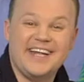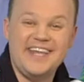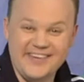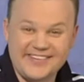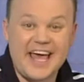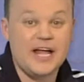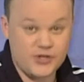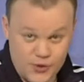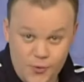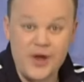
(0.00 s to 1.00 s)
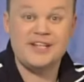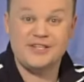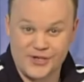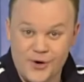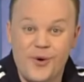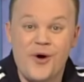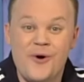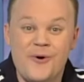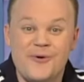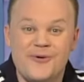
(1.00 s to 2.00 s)
Can you say, to wit, to
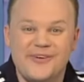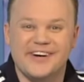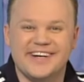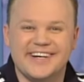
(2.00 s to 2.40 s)
woo?